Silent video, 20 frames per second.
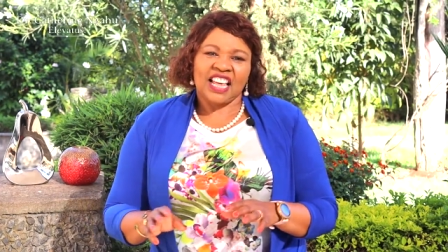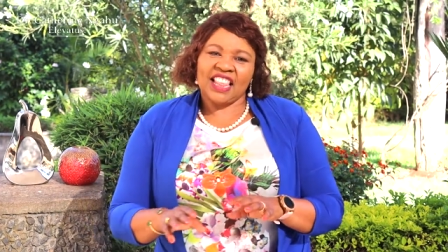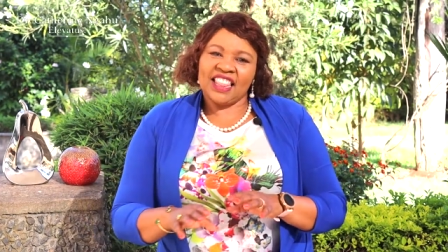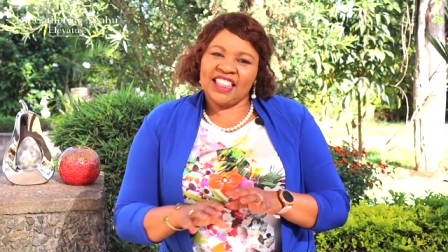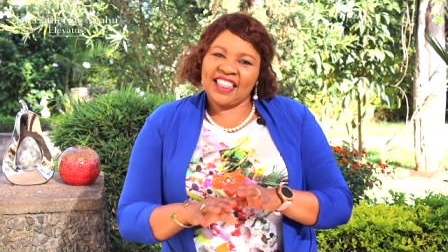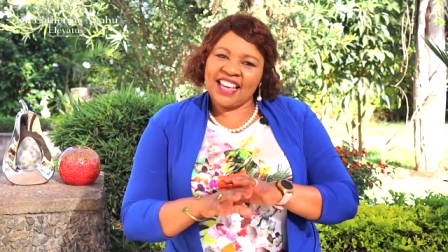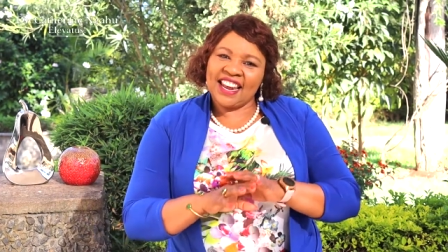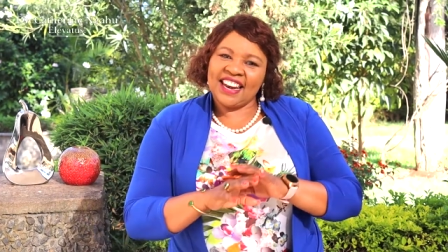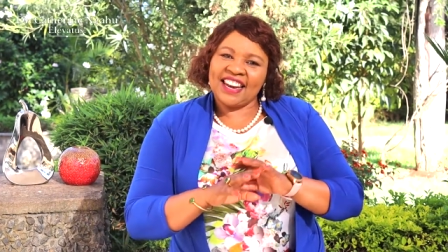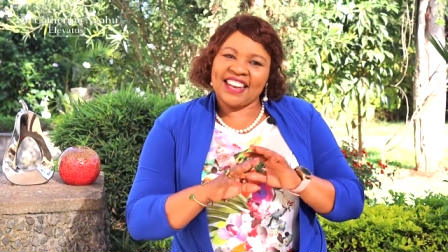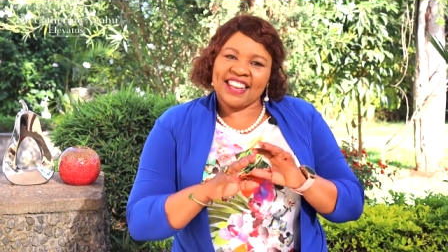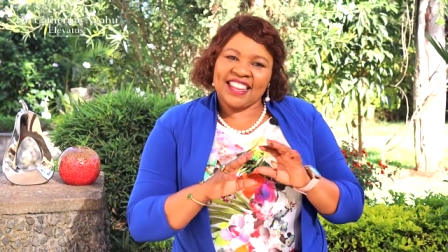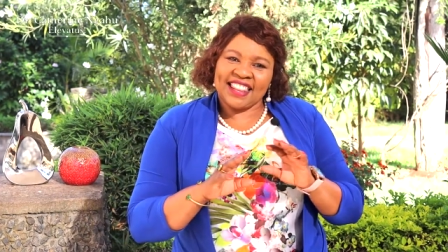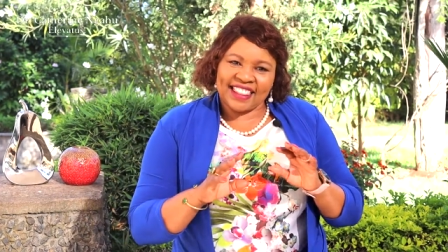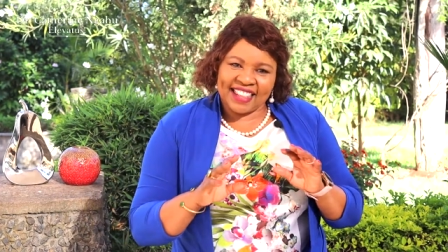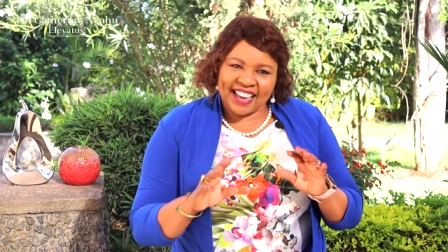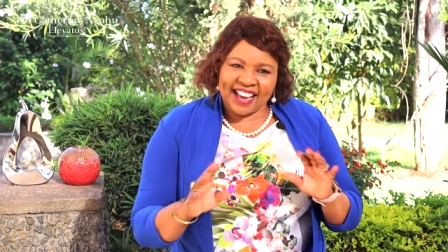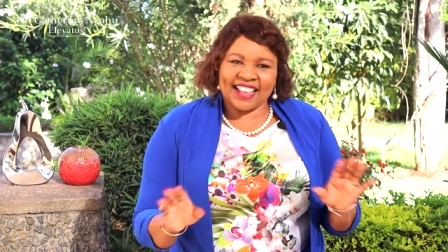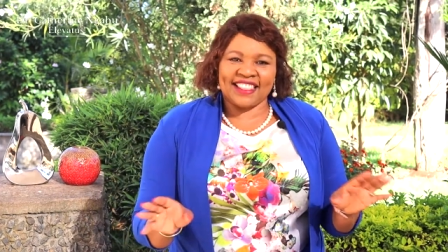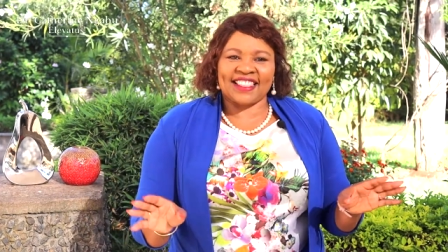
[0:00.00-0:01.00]
then
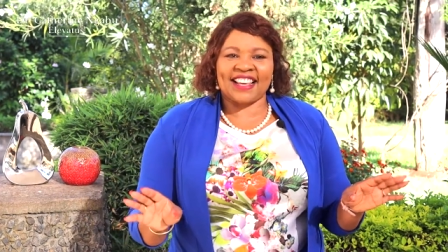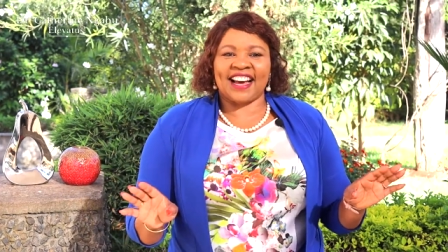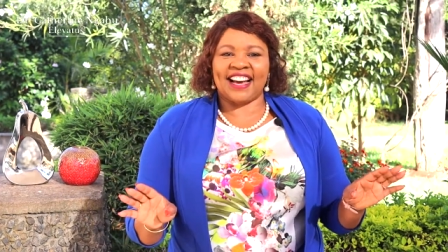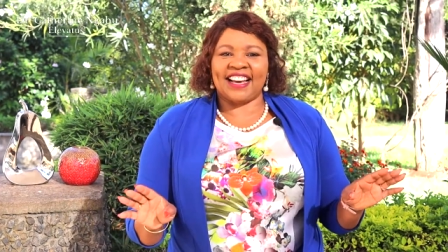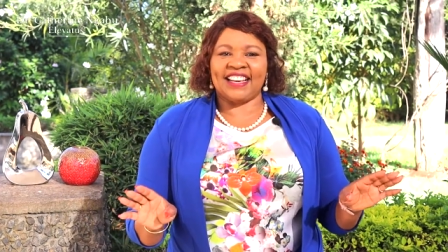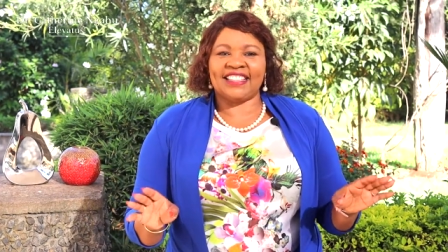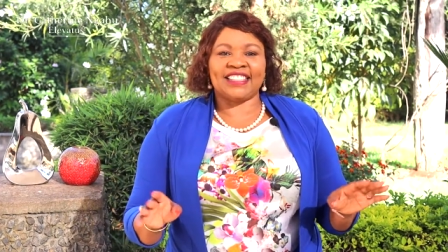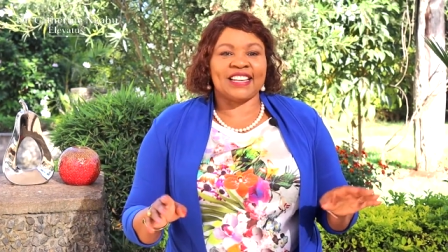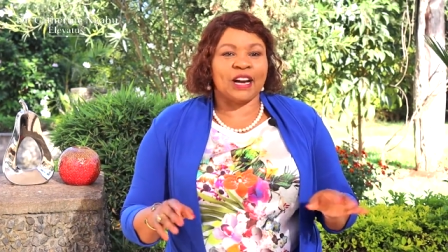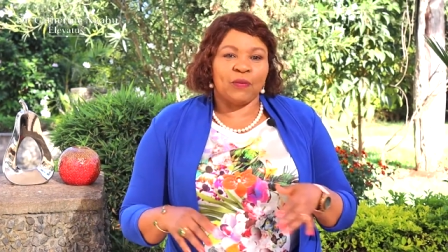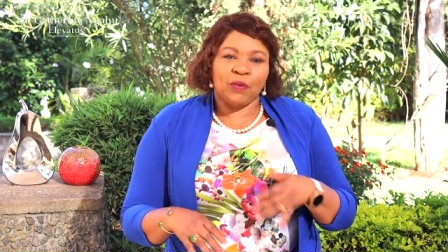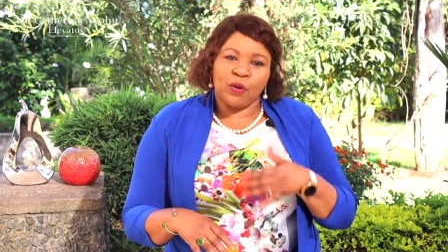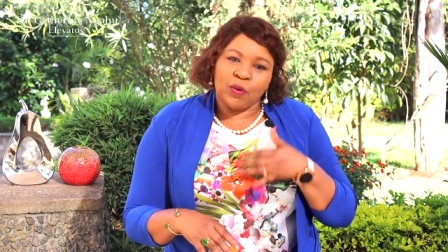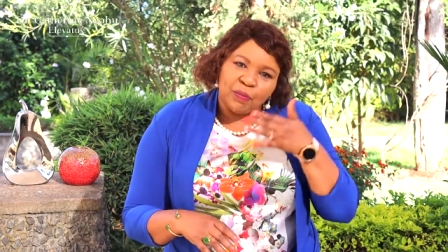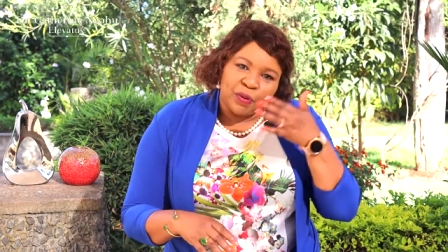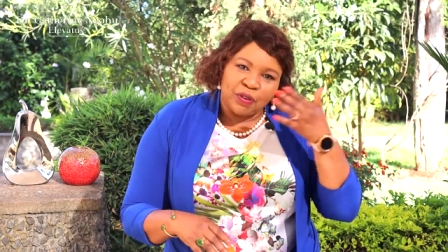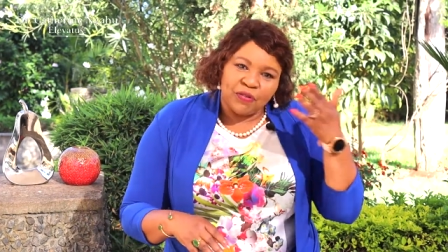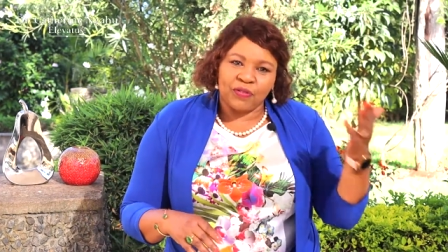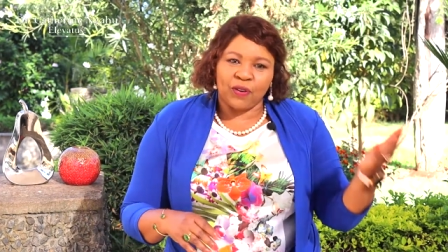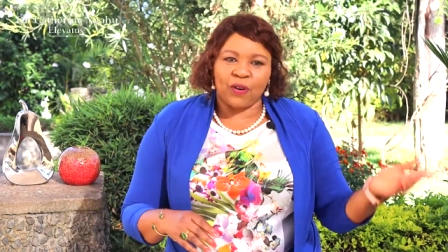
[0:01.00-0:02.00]
the other idea will
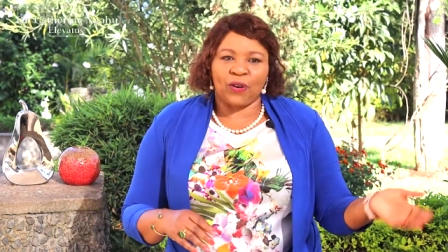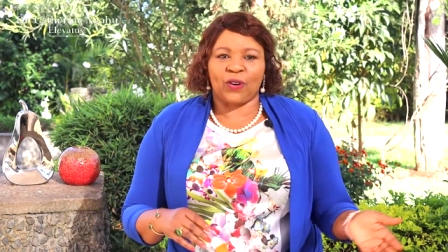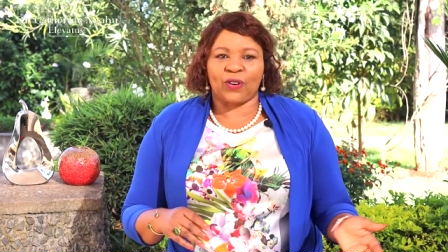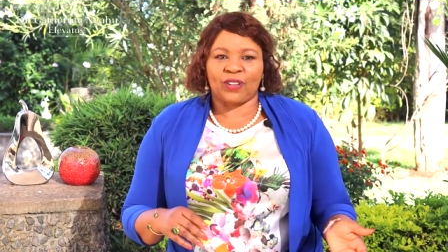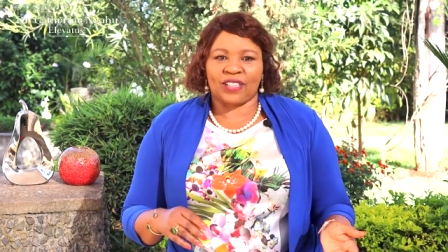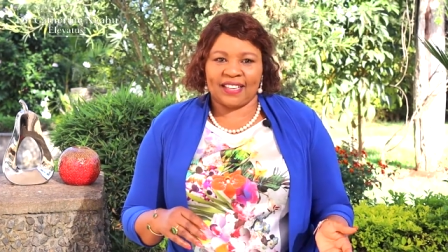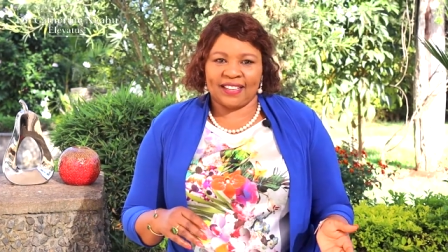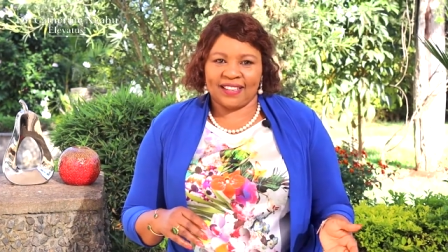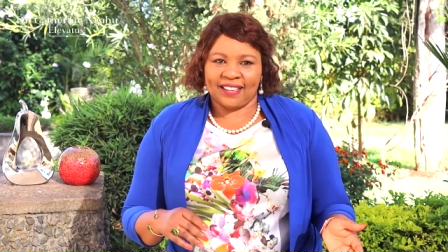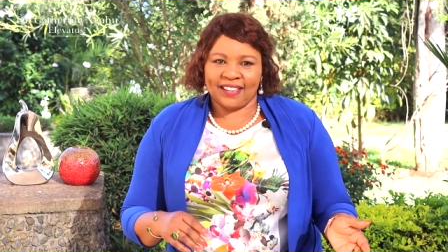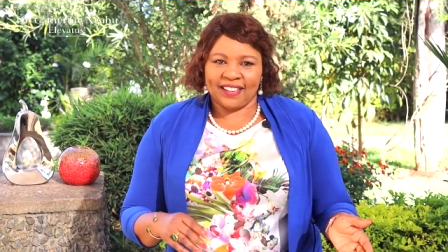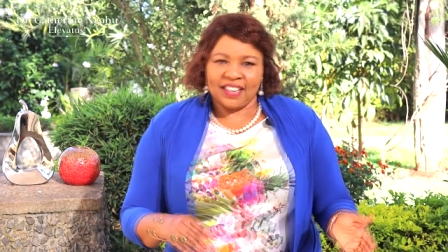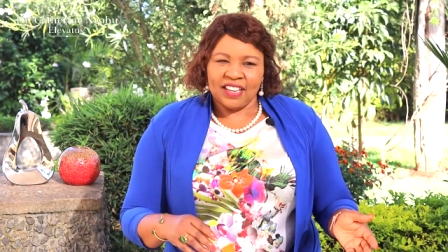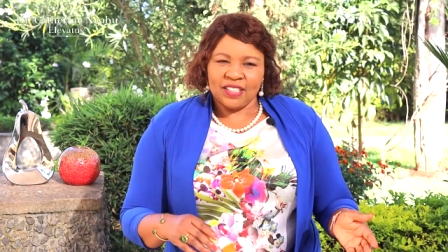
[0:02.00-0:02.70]
be forgotten.